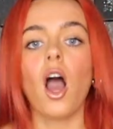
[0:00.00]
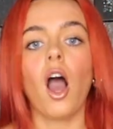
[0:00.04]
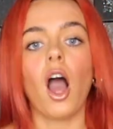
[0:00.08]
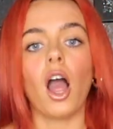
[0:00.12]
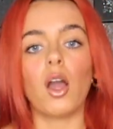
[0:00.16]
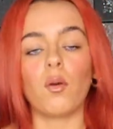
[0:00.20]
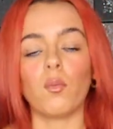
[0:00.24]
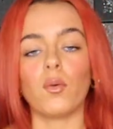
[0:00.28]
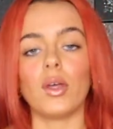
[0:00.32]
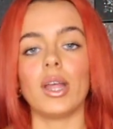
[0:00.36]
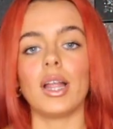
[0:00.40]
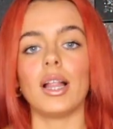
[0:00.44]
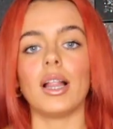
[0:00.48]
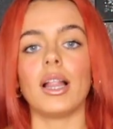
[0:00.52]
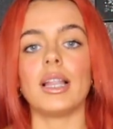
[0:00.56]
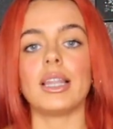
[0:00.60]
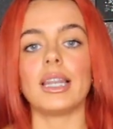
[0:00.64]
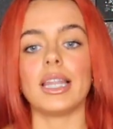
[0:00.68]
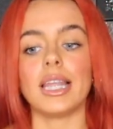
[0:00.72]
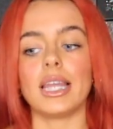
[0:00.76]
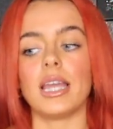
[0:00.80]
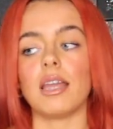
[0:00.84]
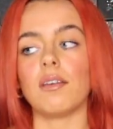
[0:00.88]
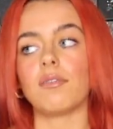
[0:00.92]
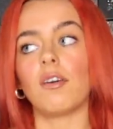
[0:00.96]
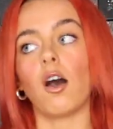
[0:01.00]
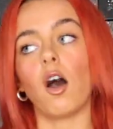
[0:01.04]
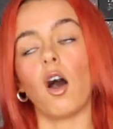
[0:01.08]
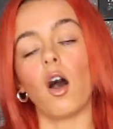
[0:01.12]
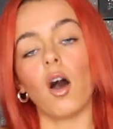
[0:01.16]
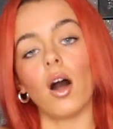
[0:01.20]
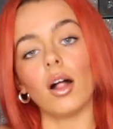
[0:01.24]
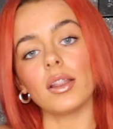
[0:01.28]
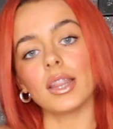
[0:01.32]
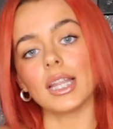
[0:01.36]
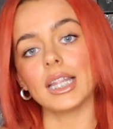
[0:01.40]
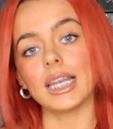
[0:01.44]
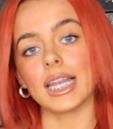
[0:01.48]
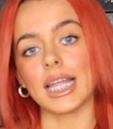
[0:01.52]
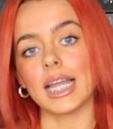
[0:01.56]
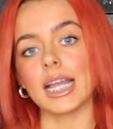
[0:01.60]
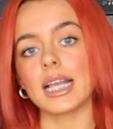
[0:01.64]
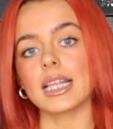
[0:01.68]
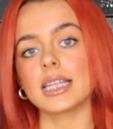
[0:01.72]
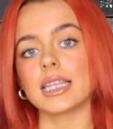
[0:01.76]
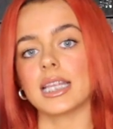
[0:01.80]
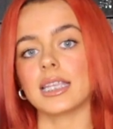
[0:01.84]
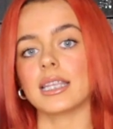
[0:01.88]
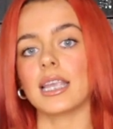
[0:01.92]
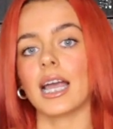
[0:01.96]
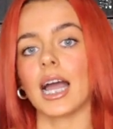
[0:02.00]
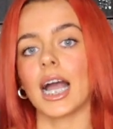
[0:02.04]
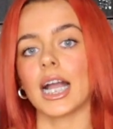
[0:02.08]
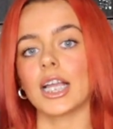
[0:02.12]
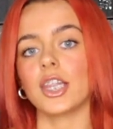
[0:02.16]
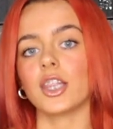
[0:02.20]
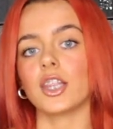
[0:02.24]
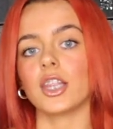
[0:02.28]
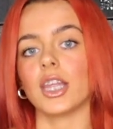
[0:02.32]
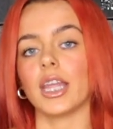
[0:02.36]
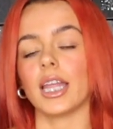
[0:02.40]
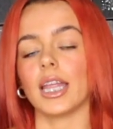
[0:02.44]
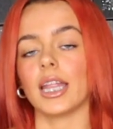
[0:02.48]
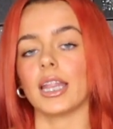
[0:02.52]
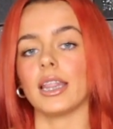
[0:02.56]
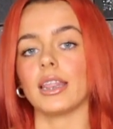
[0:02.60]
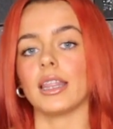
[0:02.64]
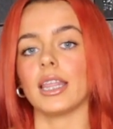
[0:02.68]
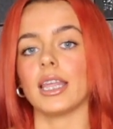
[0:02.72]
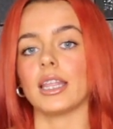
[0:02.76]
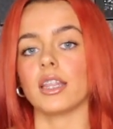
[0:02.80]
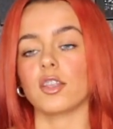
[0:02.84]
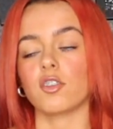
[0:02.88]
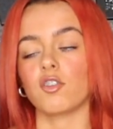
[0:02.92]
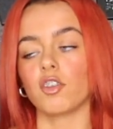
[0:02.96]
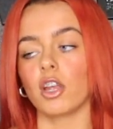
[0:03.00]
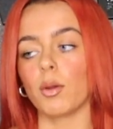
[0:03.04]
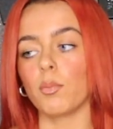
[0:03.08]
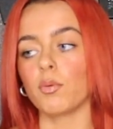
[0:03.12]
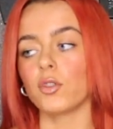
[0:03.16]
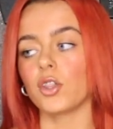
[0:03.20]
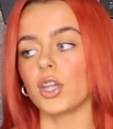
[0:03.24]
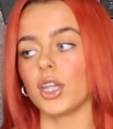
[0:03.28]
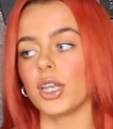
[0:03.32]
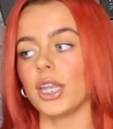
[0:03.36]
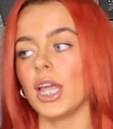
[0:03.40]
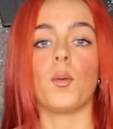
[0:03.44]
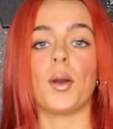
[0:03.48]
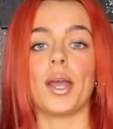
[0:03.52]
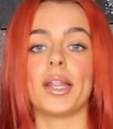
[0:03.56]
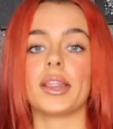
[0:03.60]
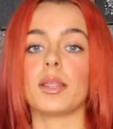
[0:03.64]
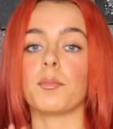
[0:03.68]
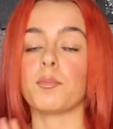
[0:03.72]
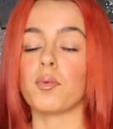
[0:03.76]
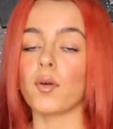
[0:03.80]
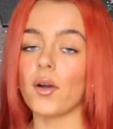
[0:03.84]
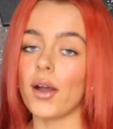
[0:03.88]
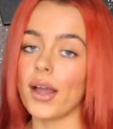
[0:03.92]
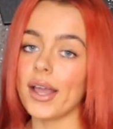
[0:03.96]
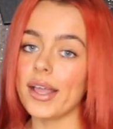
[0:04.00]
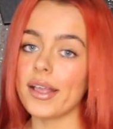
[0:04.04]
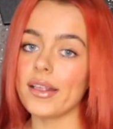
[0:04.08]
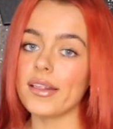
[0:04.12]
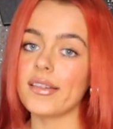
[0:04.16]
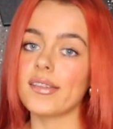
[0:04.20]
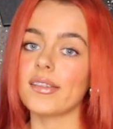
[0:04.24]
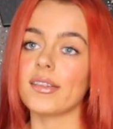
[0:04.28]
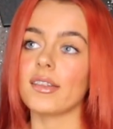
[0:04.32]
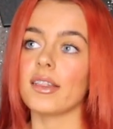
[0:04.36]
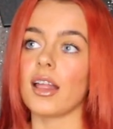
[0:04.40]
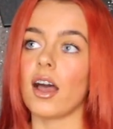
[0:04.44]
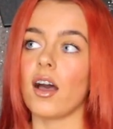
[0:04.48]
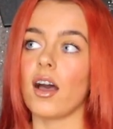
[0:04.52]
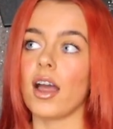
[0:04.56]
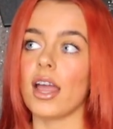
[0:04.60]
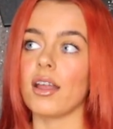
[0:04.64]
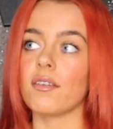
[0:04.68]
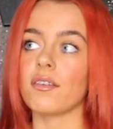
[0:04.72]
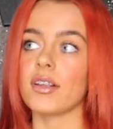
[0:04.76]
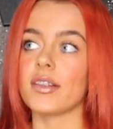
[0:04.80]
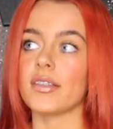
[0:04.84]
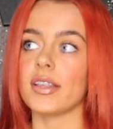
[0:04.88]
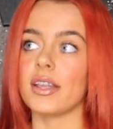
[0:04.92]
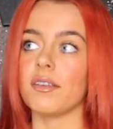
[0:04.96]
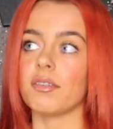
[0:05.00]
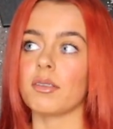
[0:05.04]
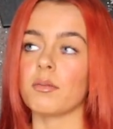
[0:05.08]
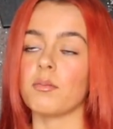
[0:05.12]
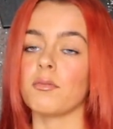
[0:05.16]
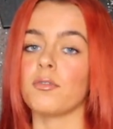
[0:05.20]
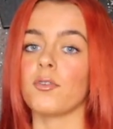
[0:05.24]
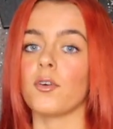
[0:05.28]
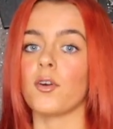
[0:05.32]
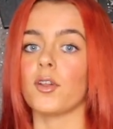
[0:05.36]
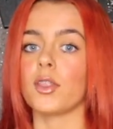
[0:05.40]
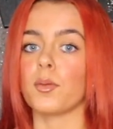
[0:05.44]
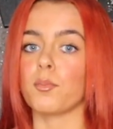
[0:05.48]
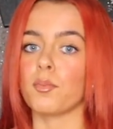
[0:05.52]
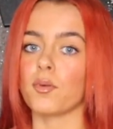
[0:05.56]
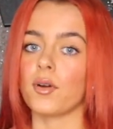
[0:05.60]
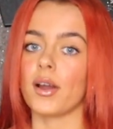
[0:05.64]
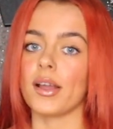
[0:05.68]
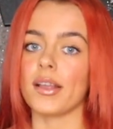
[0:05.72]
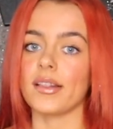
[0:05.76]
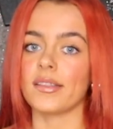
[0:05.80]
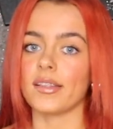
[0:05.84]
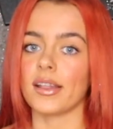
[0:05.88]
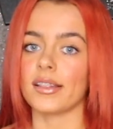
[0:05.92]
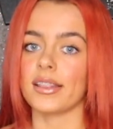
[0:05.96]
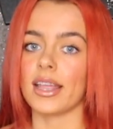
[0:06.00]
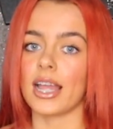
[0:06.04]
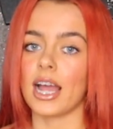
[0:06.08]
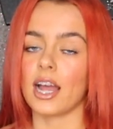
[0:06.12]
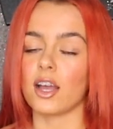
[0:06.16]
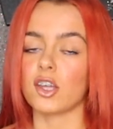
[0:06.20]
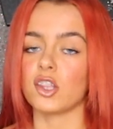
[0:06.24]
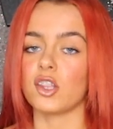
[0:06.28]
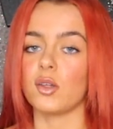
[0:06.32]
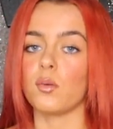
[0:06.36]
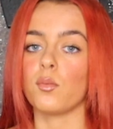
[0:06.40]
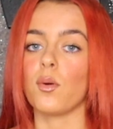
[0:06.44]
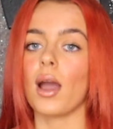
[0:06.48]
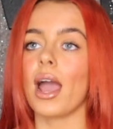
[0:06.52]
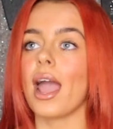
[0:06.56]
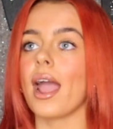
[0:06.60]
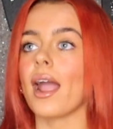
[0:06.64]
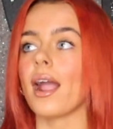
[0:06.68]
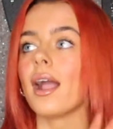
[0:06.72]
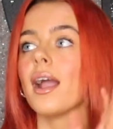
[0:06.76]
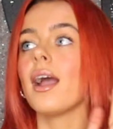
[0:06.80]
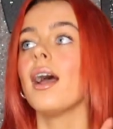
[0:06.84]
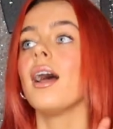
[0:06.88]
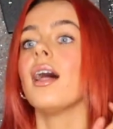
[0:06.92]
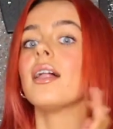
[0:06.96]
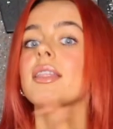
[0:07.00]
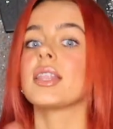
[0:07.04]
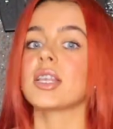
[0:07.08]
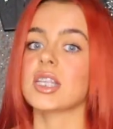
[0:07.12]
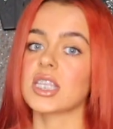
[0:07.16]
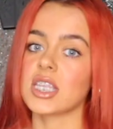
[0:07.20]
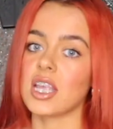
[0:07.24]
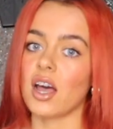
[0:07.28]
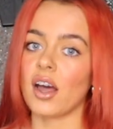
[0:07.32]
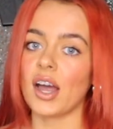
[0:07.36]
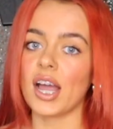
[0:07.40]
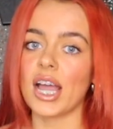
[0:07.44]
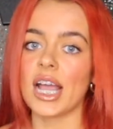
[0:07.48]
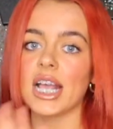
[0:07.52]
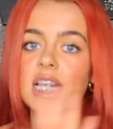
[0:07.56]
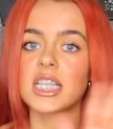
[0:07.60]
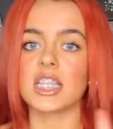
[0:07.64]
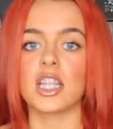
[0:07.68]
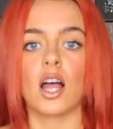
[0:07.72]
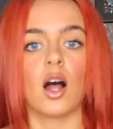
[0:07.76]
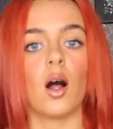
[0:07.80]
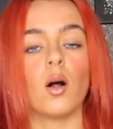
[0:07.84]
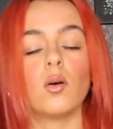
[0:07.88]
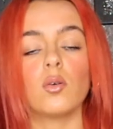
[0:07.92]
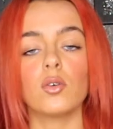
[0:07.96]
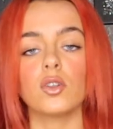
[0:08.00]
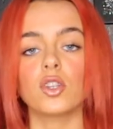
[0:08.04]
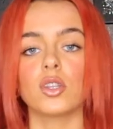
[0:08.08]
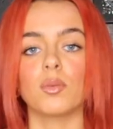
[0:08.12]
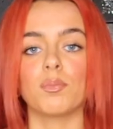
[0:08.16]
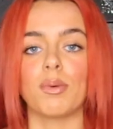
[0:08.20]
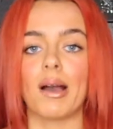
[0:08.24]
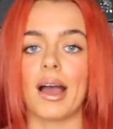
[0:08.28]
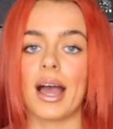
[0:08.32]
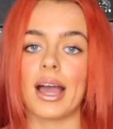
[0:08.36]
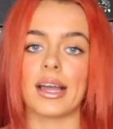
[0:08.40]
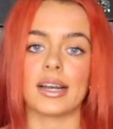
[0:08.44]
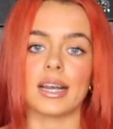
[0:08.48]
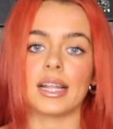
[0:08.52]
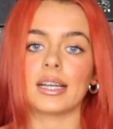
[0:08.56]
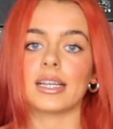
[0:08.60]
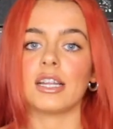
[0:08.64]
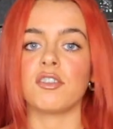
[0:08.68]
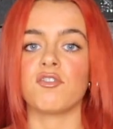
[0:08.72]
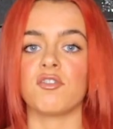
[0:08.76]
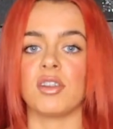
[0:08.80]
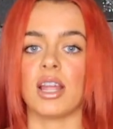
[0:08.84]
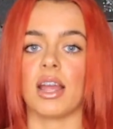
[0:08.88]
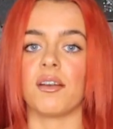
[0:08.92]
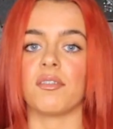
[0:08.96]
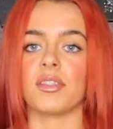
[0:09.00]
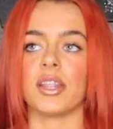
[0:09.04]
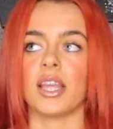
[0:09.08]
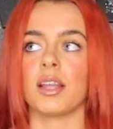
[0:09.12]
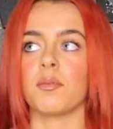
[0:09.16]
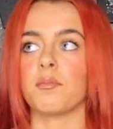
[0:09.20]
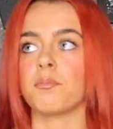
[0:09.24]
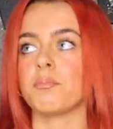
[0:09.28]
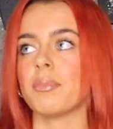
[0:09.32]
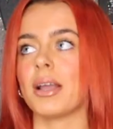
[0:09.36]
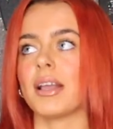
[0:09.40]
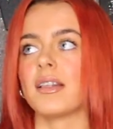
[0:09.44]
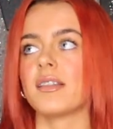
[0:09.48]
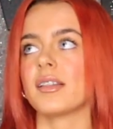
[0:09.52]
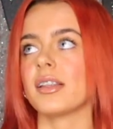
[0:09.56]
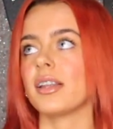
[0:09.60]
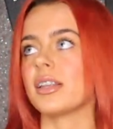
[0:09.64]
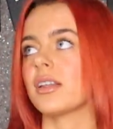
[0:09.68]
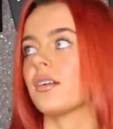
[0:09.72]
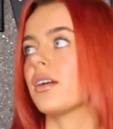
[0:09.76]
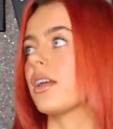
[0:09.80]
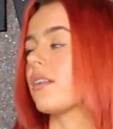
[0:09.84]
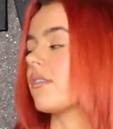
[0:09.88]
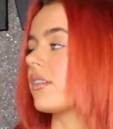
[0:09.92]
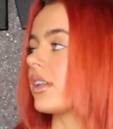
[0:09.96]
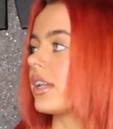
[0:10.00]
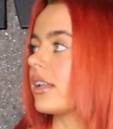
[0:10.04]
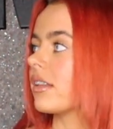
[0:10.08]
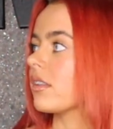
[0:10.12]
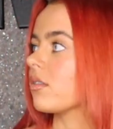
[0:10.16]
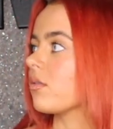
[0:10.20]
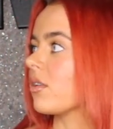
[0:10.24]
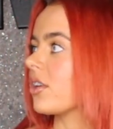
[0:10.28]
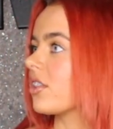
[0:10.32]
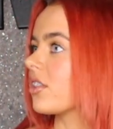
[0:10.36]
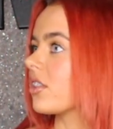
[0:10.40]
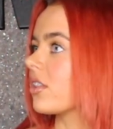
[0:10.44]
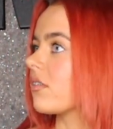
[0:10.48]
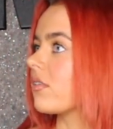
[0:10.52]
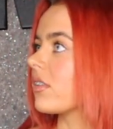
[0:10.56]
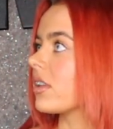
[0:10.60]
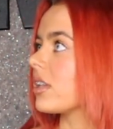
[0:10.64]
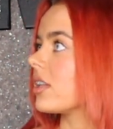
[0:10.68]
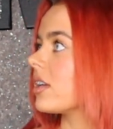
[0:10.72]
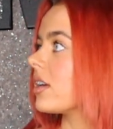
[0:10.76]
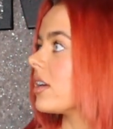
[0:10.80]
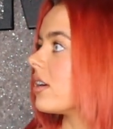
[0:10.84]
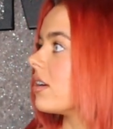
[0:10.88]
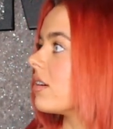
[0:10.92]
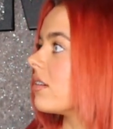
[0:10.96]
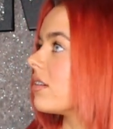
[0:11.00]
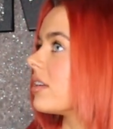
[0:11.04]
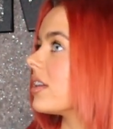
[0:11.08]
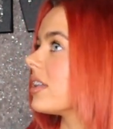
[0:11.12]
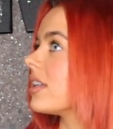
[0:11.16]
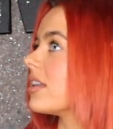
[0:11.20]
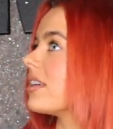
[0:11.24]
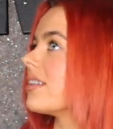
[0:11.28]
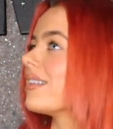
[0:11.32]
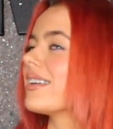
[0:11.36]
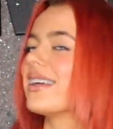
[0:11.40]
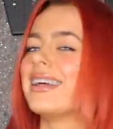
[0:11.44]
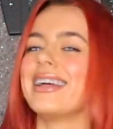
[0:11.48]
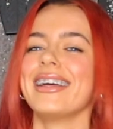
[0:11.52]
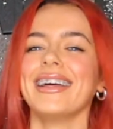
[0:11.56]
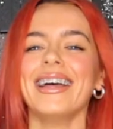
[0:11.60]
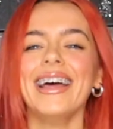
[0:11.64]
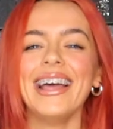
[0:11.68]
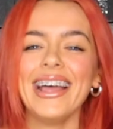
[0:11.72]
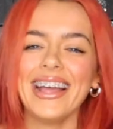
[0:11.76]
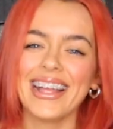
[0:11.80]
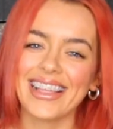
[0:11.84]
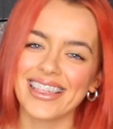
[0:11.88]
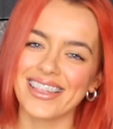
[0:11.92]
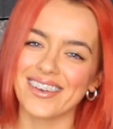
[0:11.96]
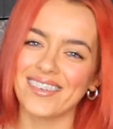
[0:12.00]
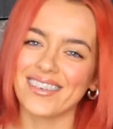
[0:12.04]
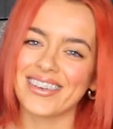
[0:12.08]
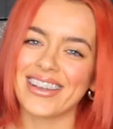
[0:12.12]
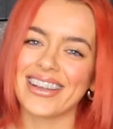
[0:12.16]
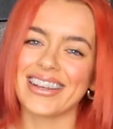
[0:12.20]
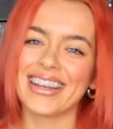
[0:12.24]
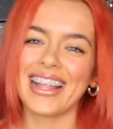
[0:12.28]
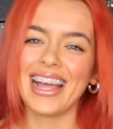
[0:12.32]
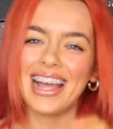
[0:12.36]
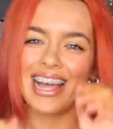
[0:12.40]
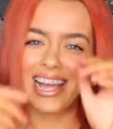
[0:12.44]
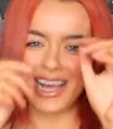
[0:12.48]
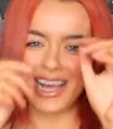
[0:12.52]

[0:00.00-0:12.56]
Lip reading: I will leave all the links attached in the description with the price that I received them for, the price that they actually wear, the size, the whole shebang, like literally everything. Basically, not even need to watch the video, you know, joking.